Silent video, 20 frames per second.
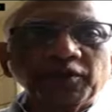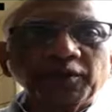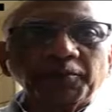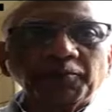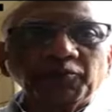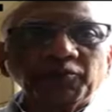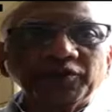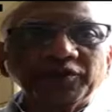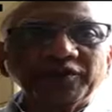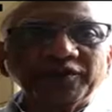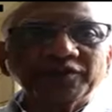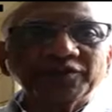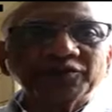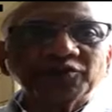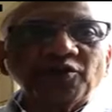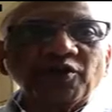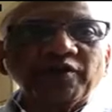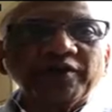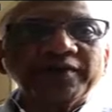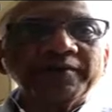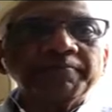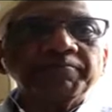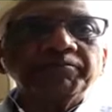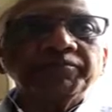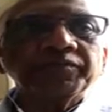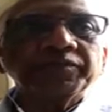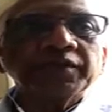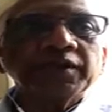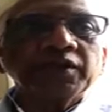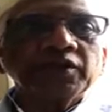up with this. Sorry.
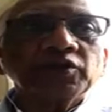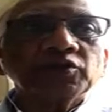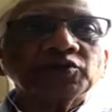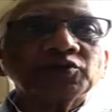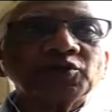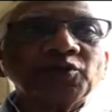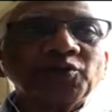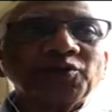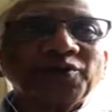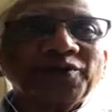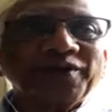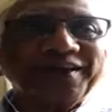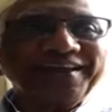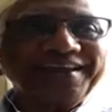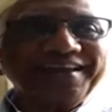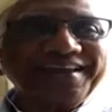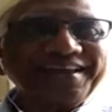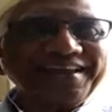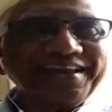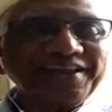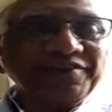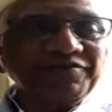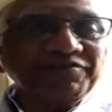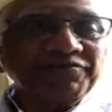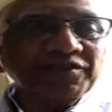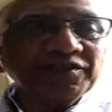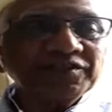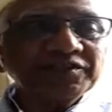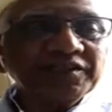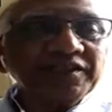So in
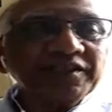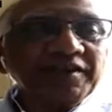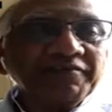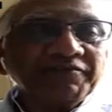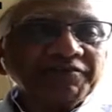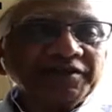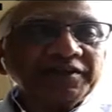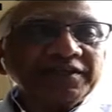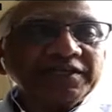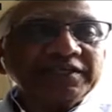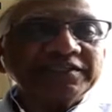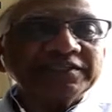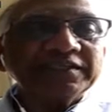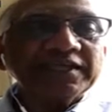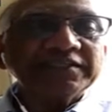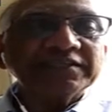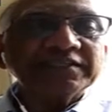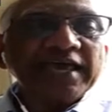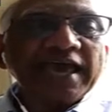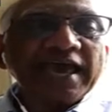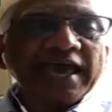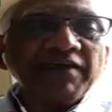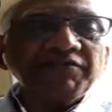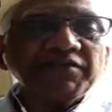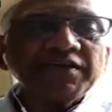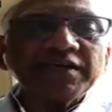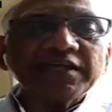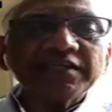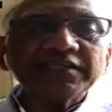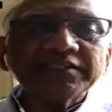verse 11, he says,
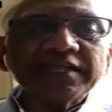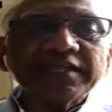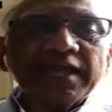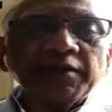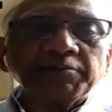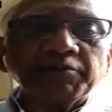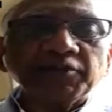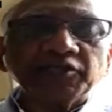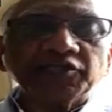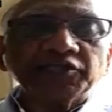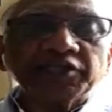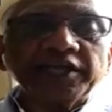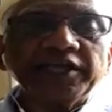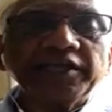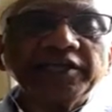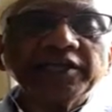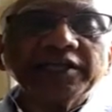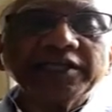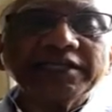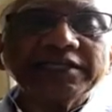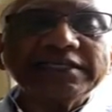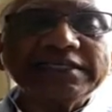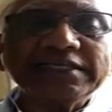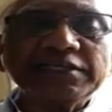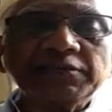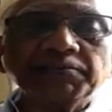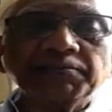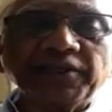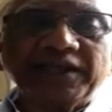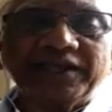having established in a
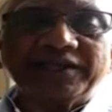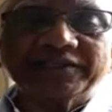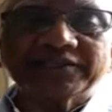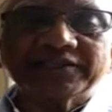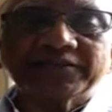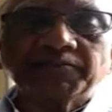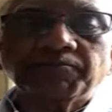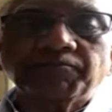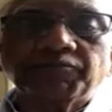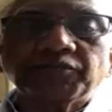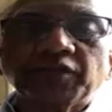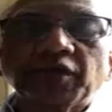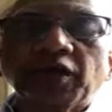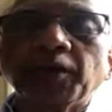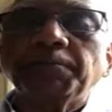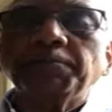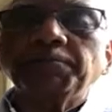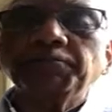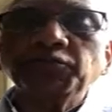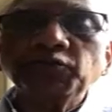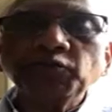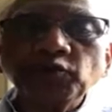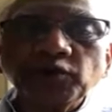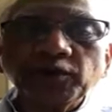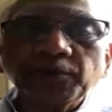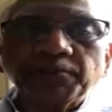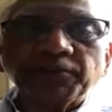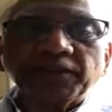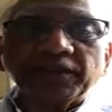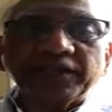clean place, a
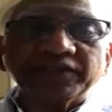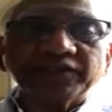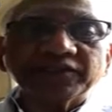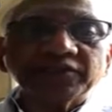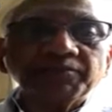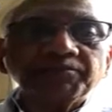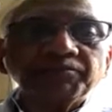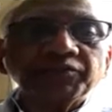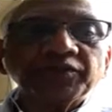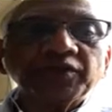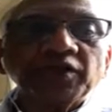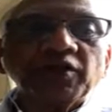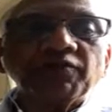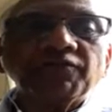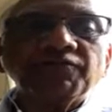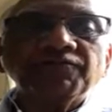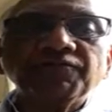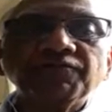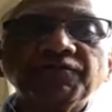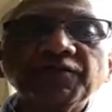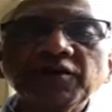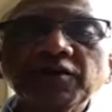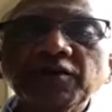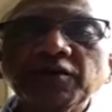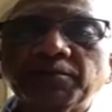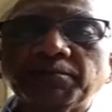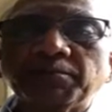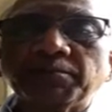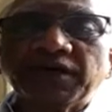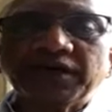pure place, a
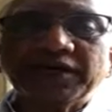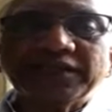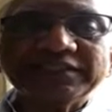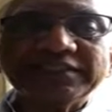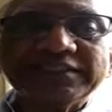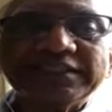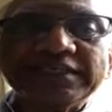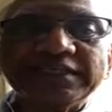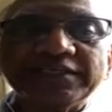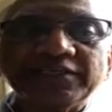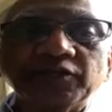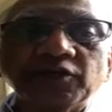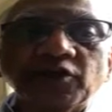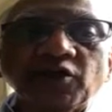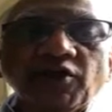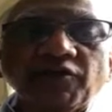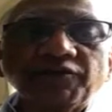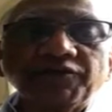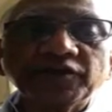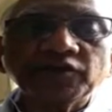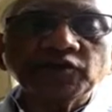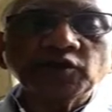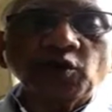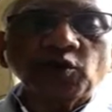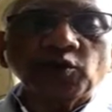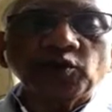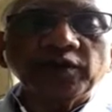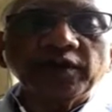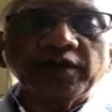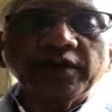firm seat of his
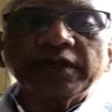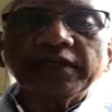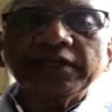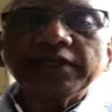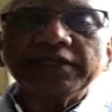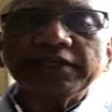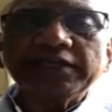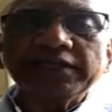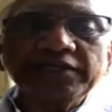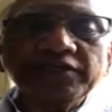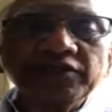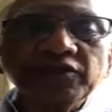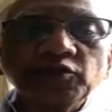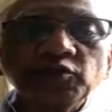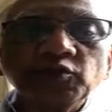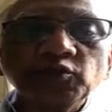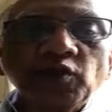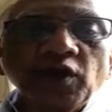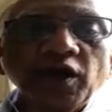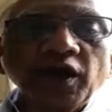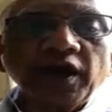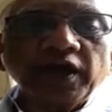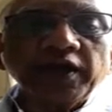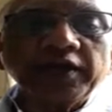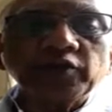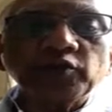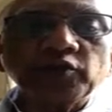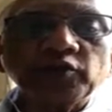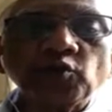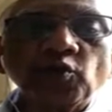own, neither too
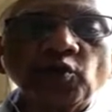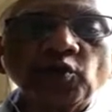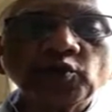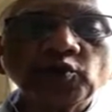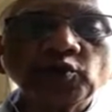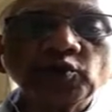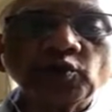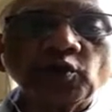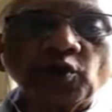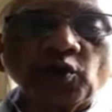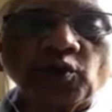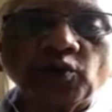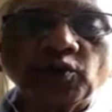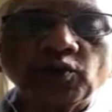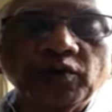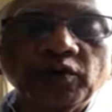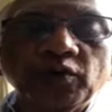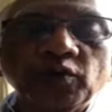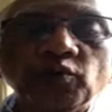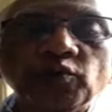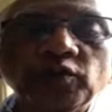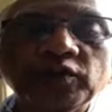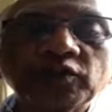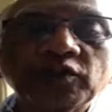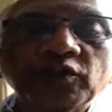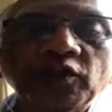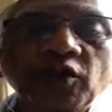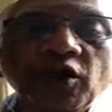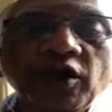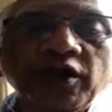high nor too low,
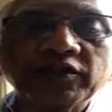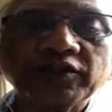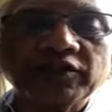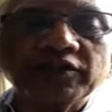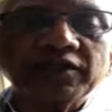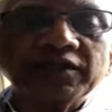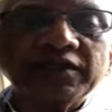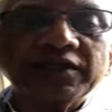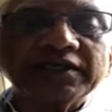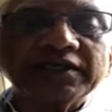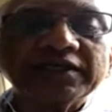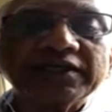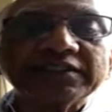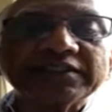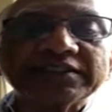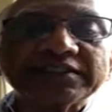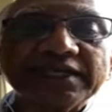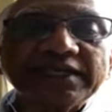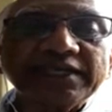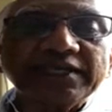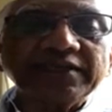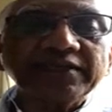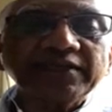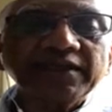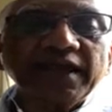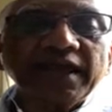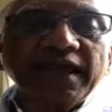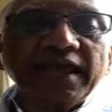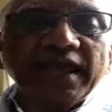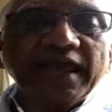with cloth, skin,
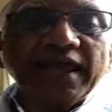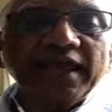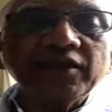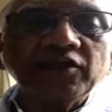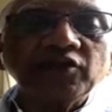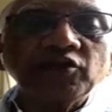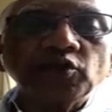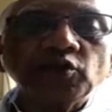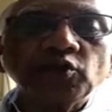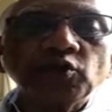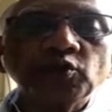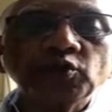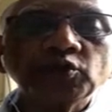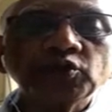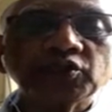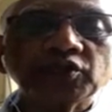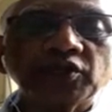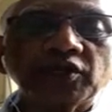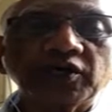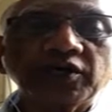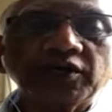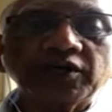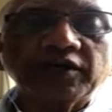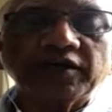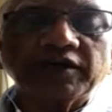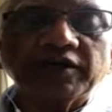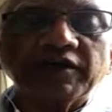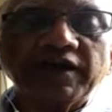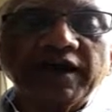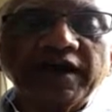and kusha
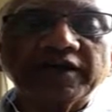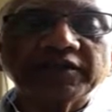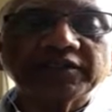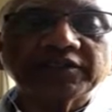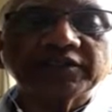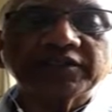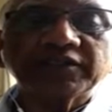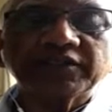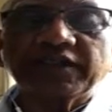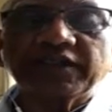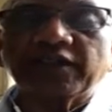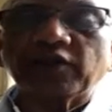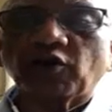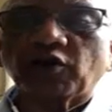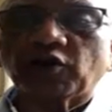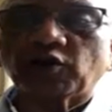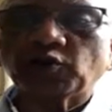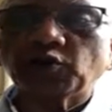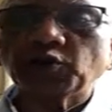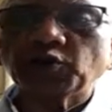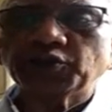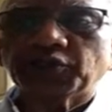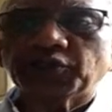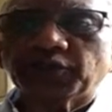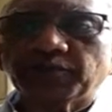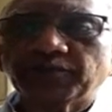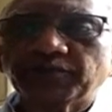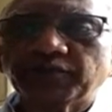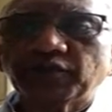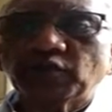grass thereon.
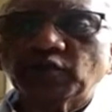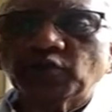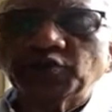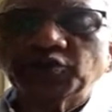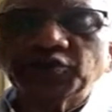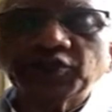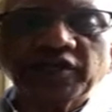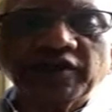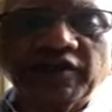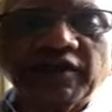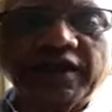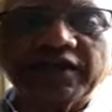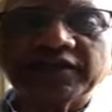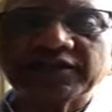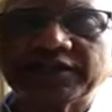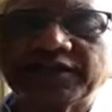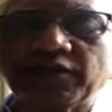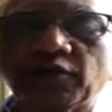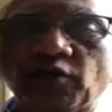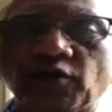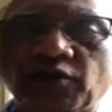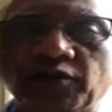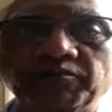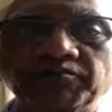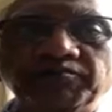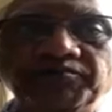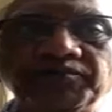Kusha grass thereon.